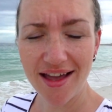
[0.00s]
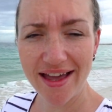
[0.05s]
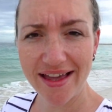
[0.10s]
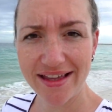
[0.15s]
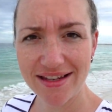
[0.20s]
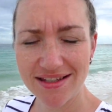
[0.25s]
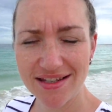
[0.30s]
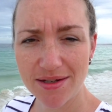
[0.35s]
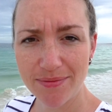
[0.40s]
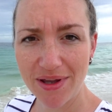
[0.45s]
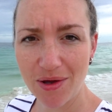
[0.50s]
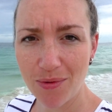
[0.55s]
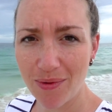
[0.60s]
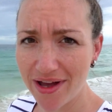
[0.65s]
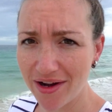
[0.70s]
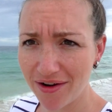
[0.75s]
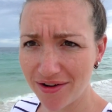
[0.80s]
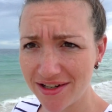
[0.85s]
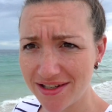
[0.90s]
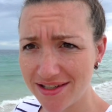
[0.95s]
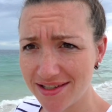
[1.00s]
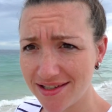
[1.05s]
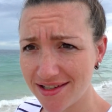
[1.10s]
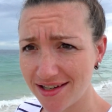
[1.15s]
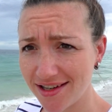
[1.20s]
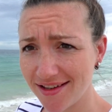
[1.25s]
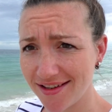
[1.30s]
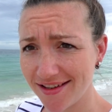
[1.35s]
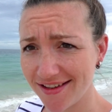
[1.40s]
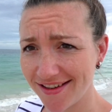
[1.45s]
And to be quite honest,
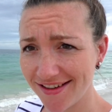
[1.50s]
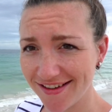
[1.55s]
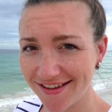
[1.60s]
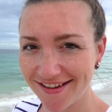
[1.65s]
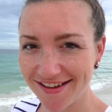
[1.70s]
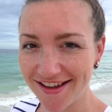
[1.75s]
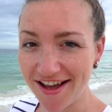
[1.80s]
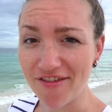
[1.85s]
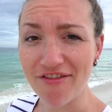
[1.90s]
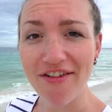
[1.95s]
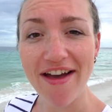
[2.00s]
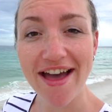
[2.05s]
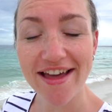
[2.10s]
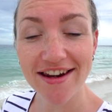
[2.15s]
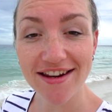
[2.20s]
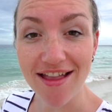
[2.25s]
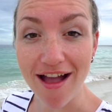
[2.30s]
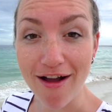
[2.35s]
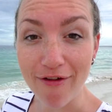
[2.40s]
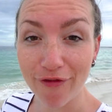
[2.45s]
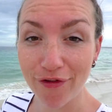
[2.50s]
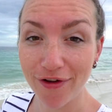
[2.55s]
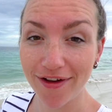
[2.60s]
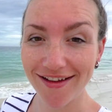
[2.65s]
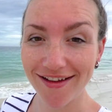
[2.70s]
I've had enough.